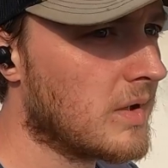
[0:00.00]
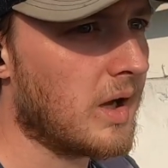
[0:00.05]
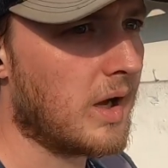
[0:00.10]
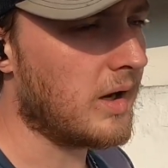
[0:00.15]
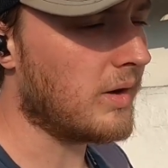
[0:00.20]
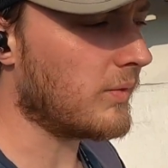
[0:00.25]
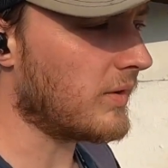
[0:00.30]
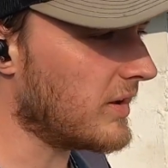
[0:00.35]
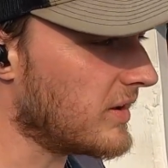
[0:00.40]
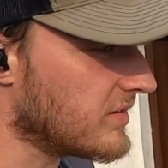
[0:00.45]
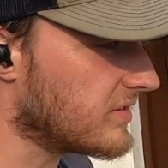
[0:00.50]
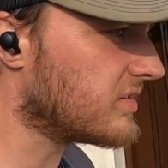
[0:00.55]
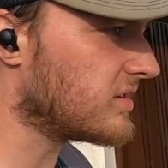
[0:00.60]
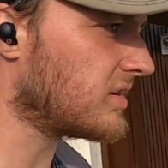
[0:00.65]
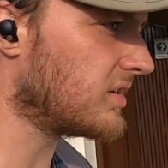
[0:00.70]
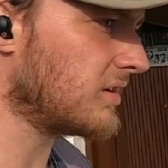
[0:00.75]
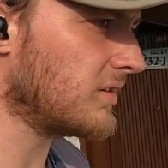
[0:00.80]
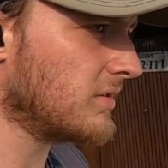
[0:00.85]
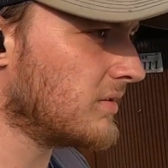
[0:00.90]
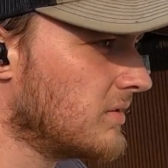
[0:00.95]
Anyways,
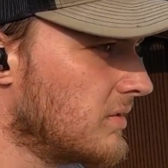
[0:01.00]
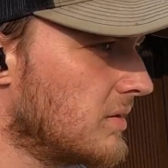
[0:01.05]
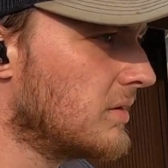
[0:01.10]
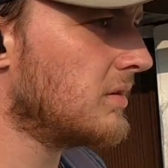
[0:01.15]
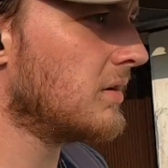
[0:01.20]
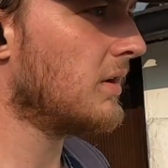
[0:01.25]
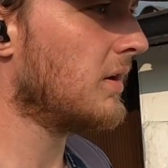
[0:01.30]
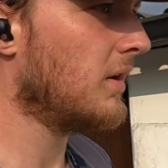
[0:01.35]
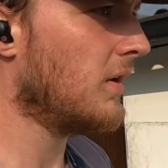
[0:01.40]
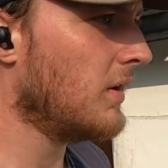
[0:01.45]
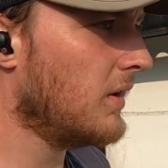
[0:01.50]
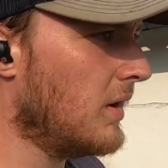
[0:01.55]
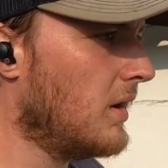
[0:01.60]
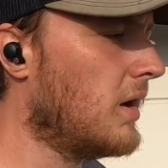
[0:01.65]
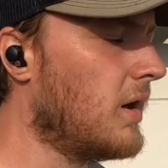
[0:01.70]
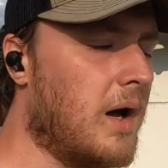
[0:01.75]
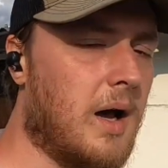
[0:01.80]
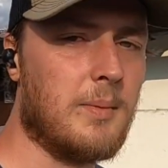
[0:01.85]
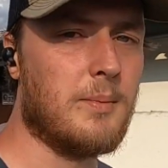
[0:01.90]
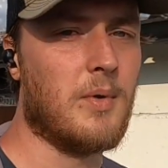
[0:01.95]

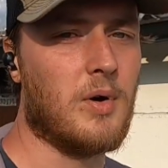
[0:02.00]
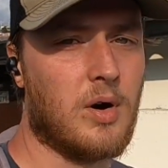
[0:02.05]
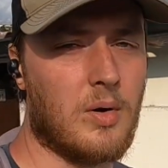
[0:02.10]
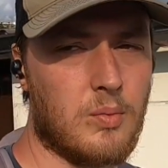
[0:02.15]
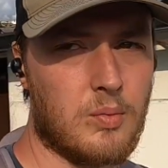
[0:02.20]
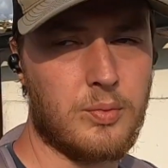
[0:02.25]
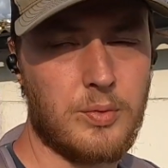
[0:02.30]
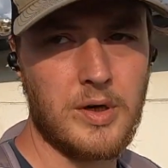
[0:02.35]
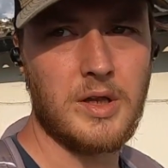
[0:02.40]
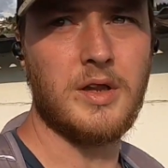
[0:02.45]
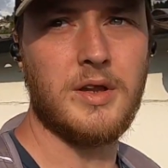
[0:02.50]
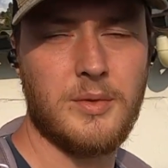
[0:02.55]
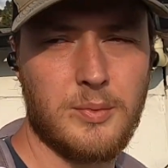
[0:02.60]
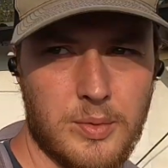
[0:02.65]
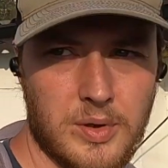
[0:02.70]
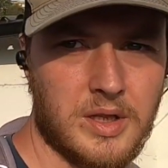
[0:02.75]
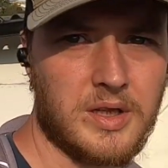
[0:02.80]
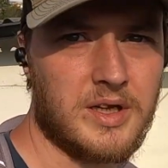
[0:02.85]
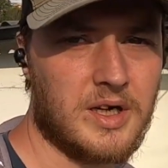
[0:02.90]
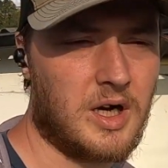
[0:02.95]
I'm
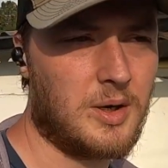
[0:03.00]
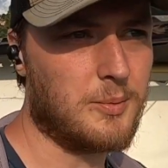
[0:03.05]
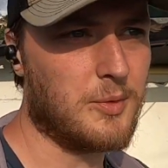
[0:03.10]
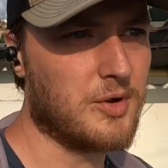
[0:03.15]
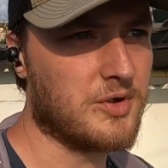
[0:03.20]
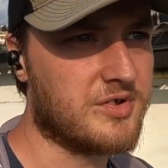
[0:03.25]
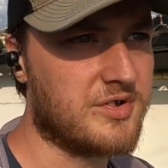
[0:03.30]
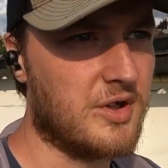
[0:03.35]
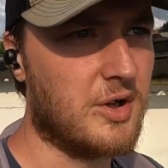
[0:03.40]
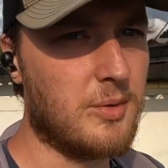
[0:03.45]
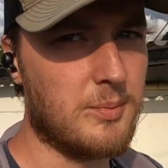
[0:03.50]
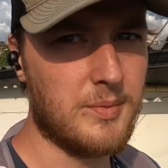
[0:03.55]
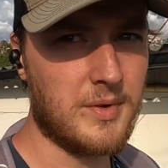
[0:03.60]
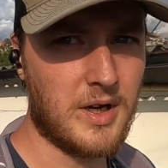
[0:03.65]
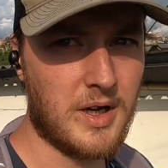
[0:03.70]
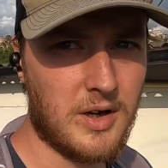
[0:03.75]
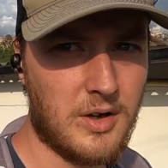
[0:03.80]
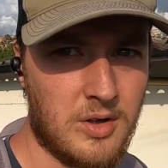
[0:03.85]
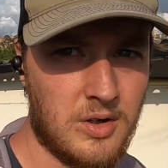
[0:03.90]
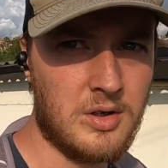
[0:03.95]
really almost home
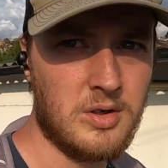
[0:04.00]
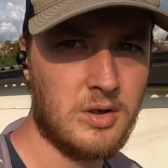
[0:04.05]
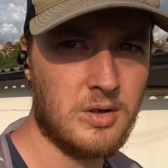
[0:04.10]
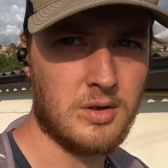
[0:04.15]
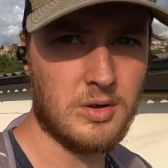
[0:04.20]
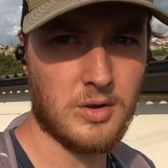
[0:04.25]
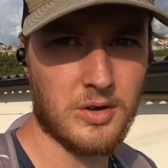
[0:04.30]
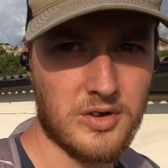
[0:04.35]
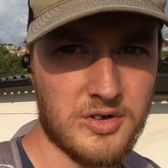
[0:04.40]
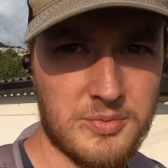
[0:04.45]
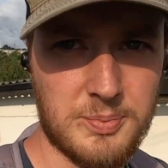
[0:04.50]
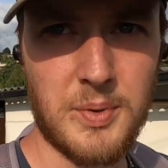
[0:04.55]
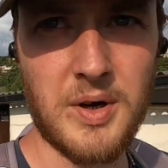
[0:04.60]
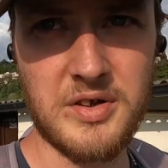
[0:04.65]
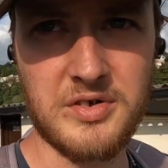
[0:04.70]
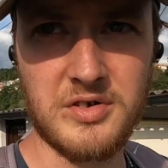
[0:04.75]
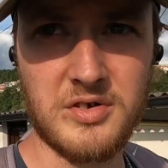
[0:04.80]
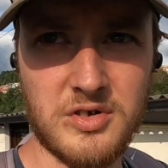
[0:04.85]
now. Well, this bus